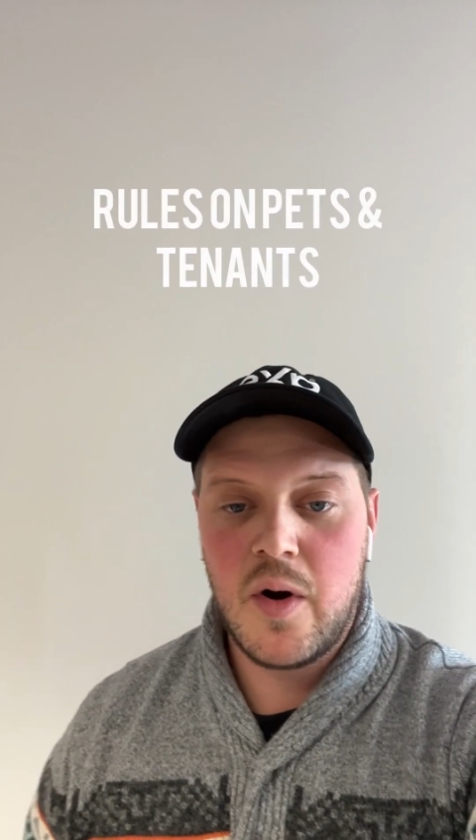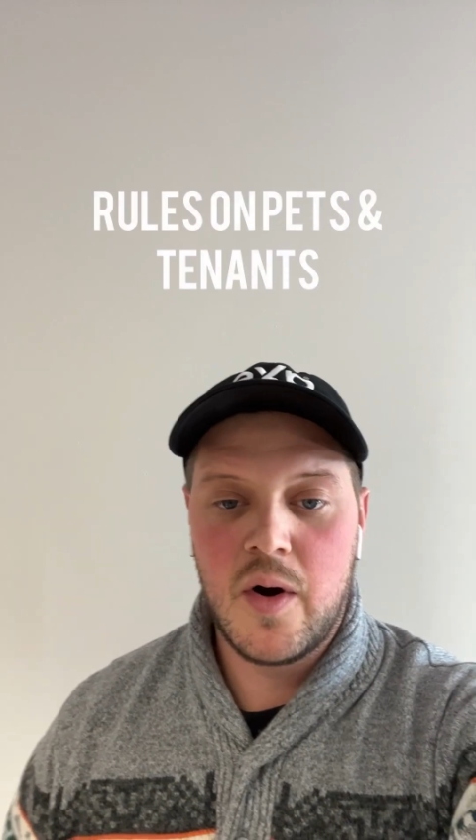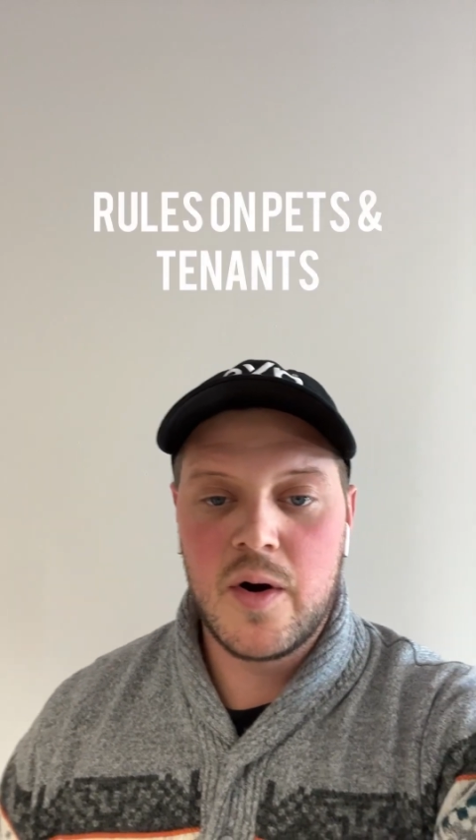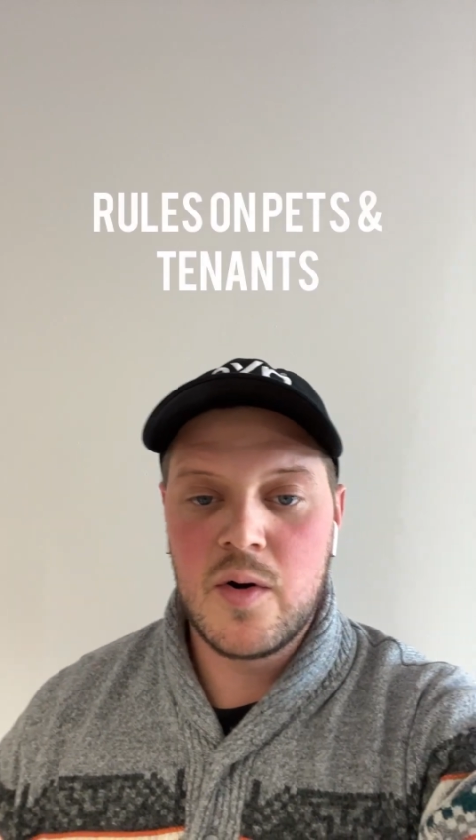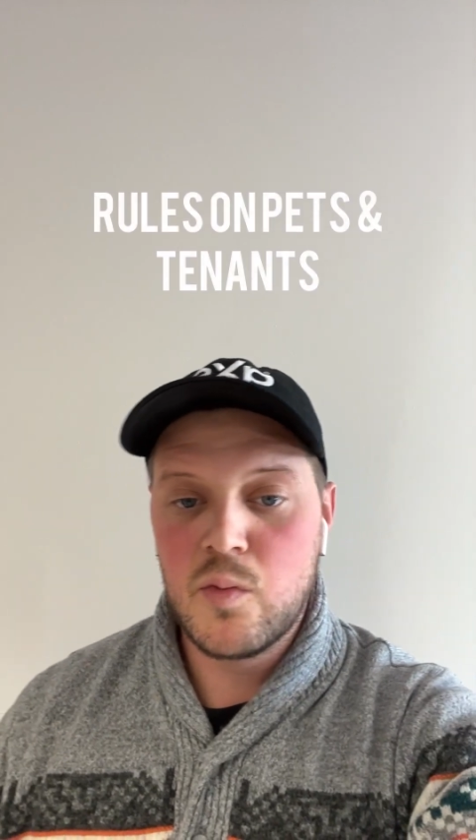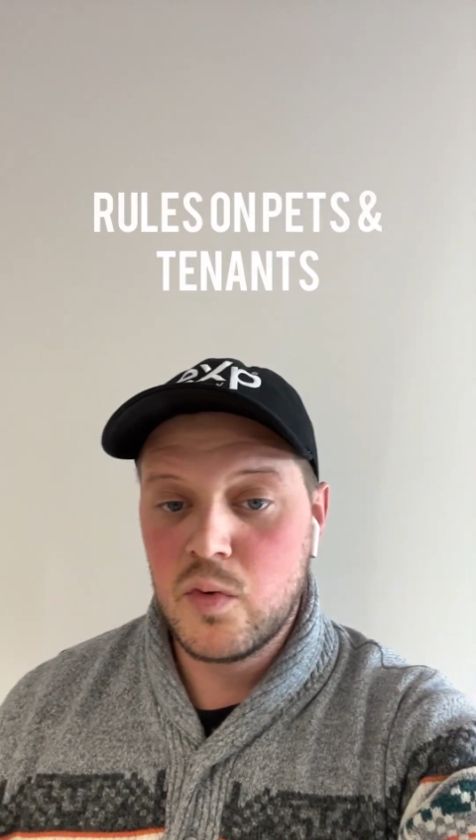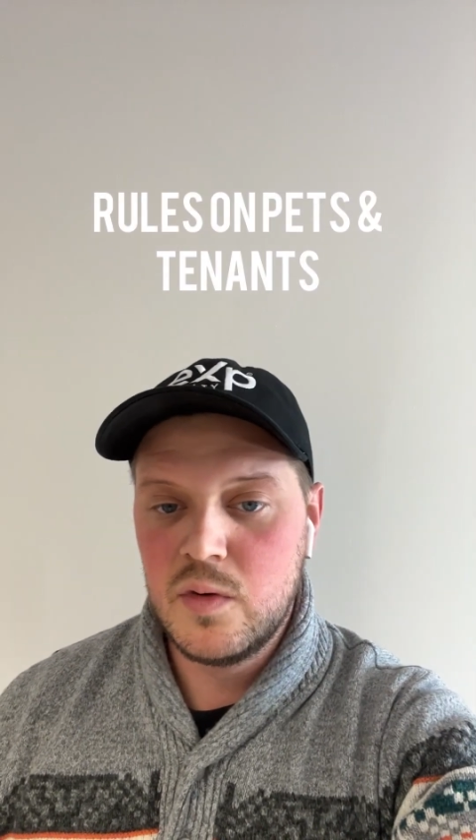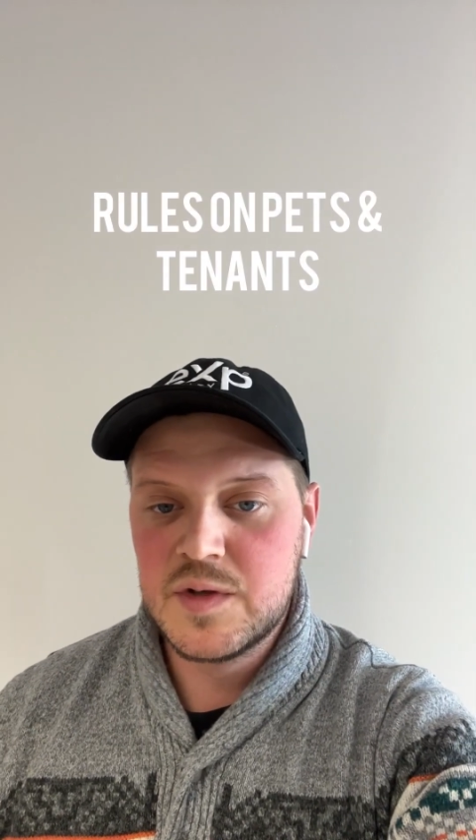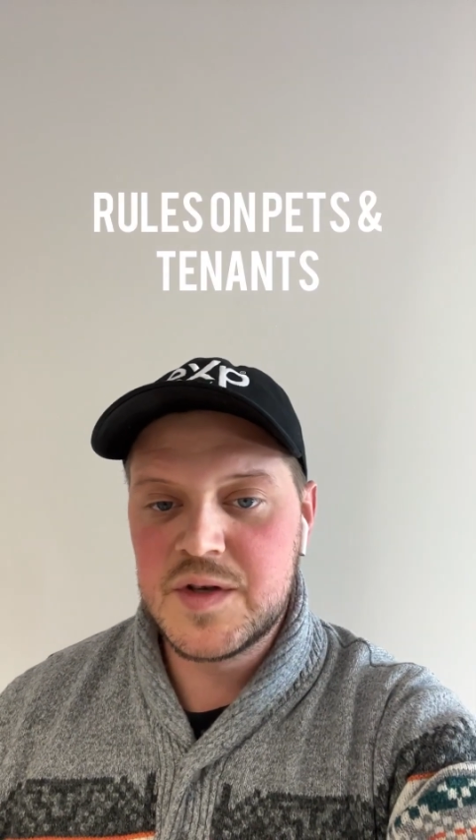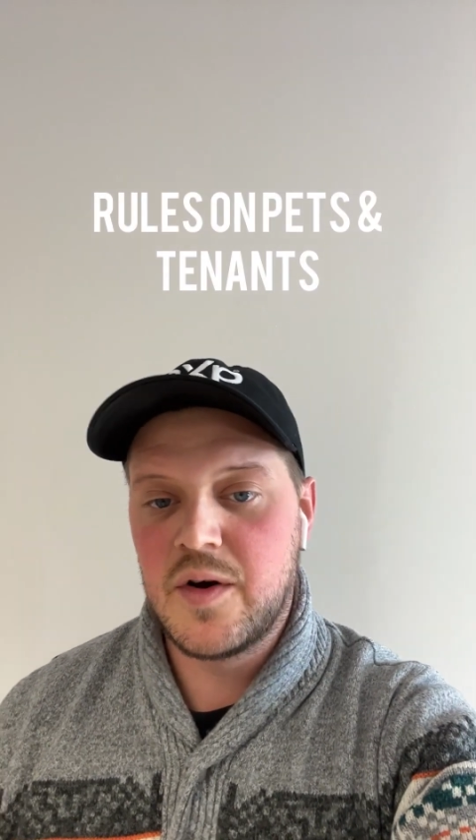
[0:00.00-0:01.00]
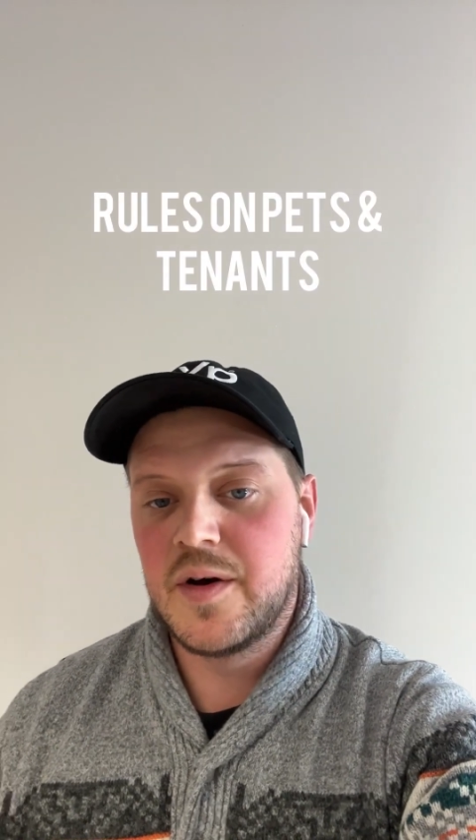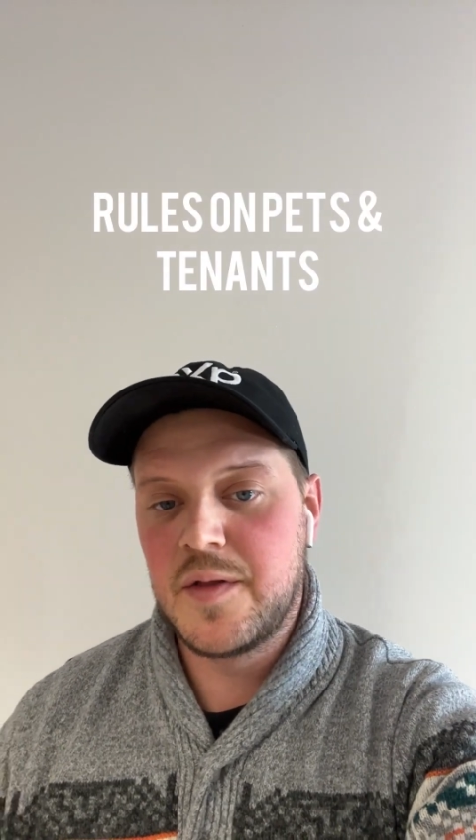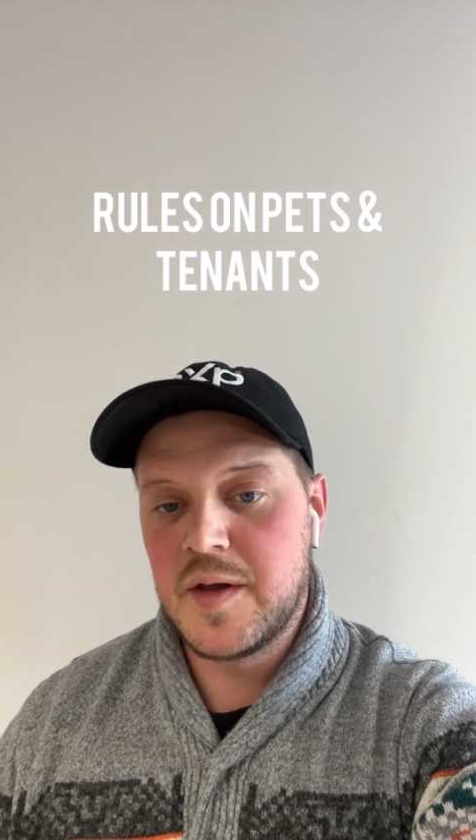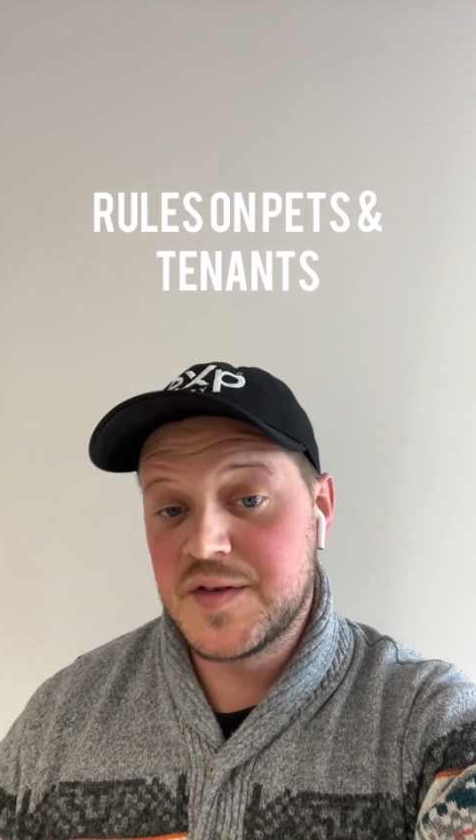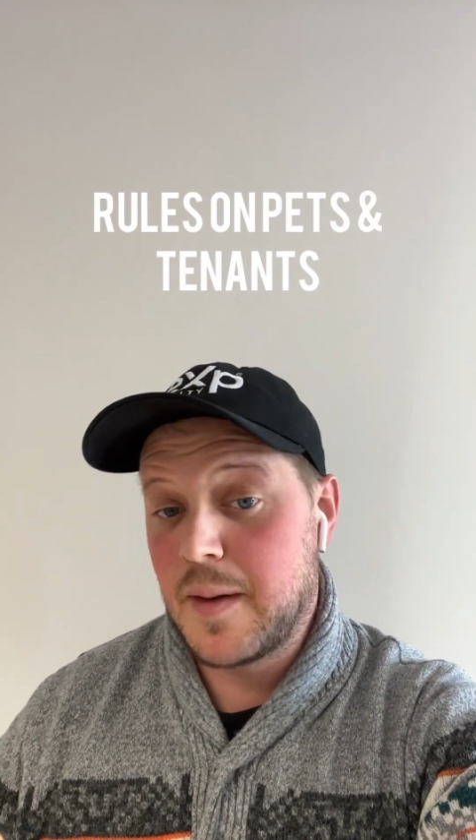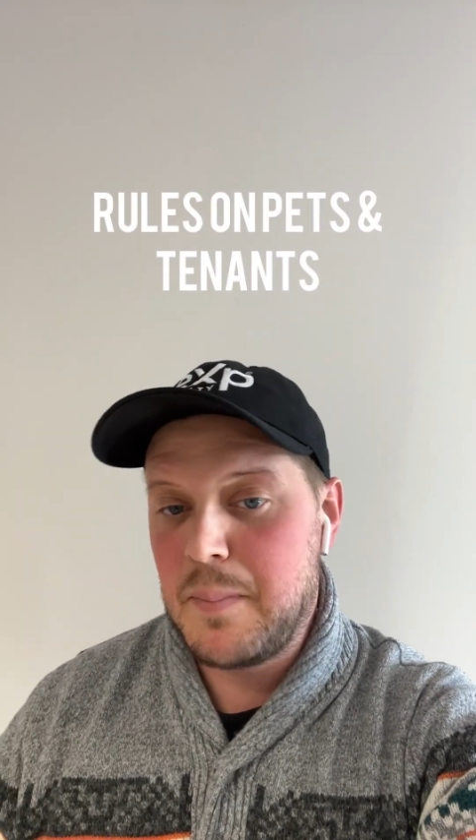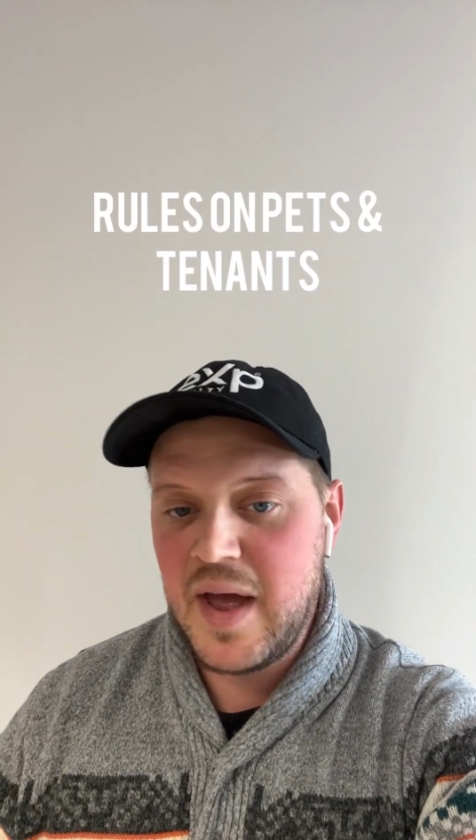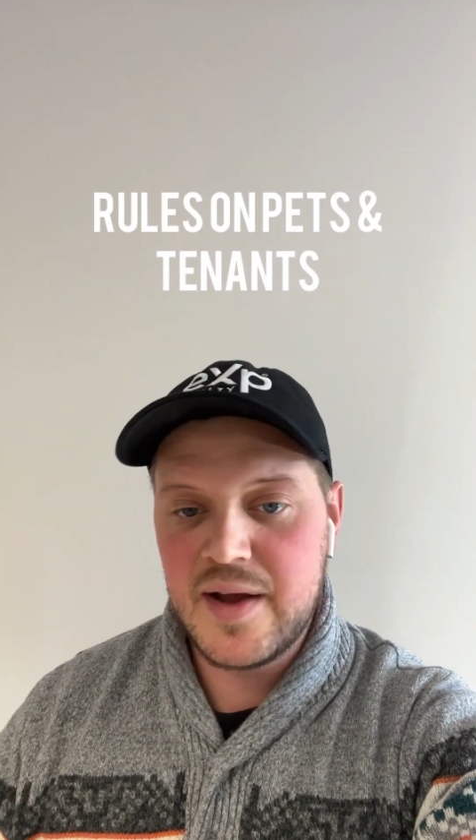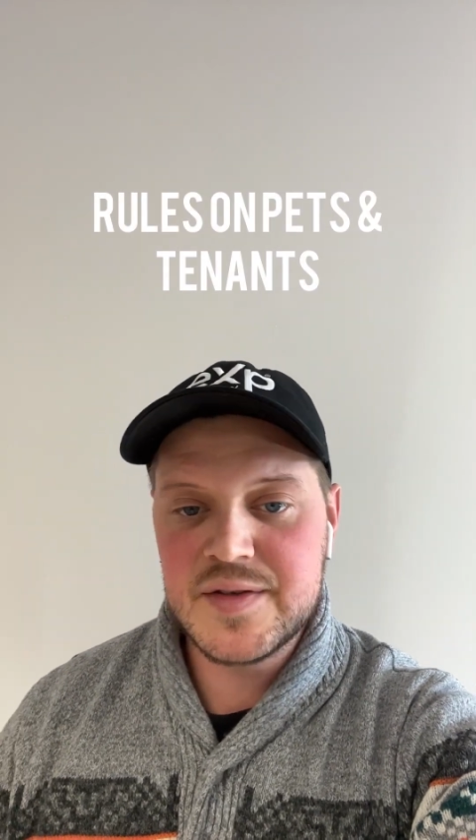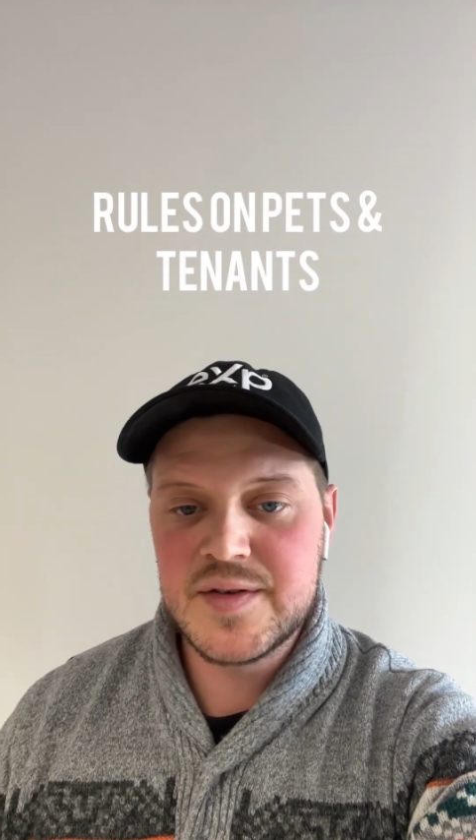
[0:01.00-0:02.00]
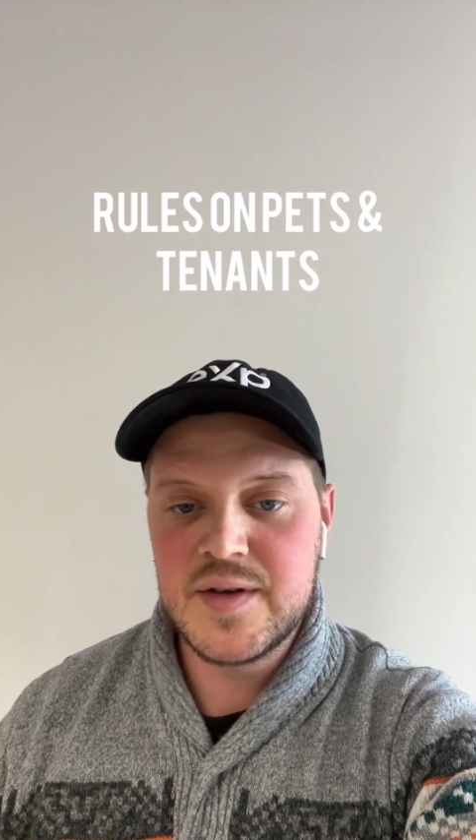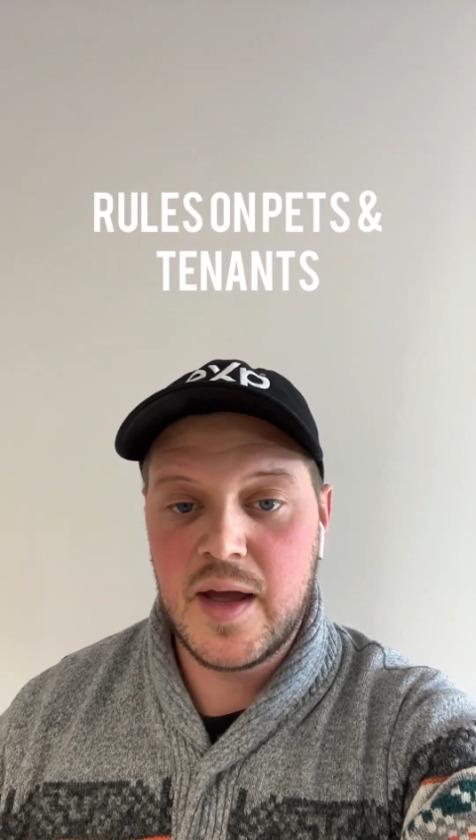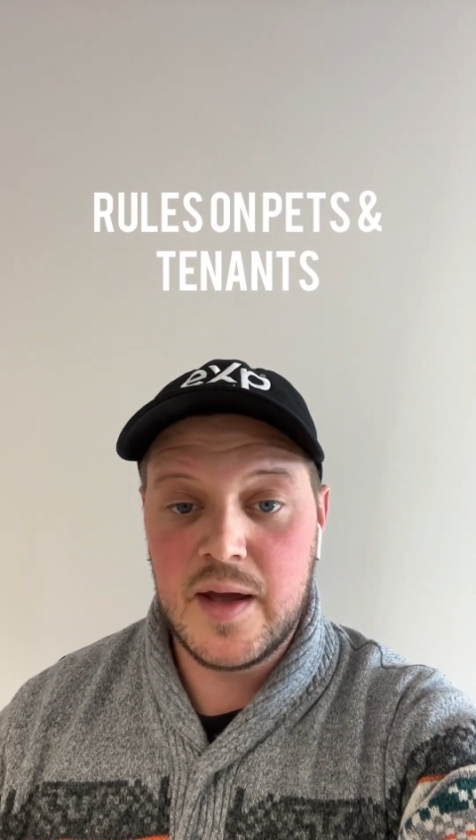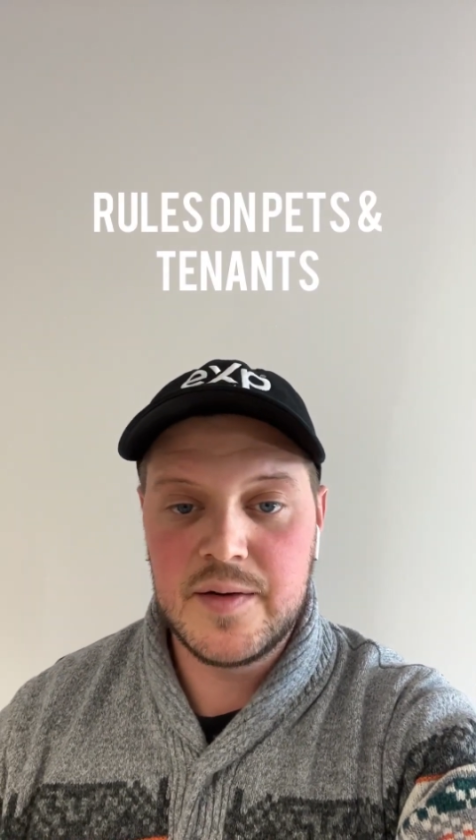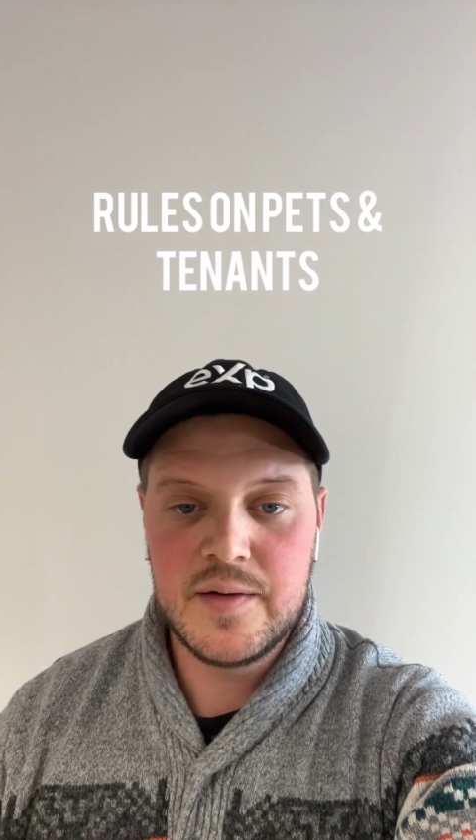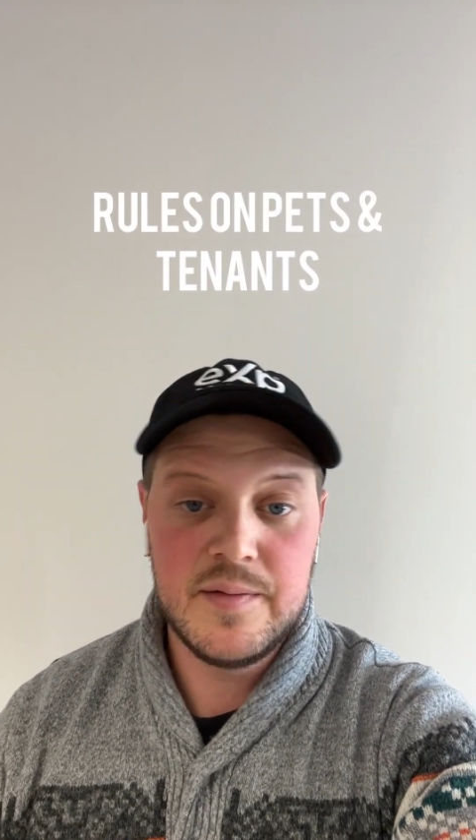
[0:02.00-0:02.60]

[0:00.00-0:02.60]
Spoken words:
are rules on things like pets and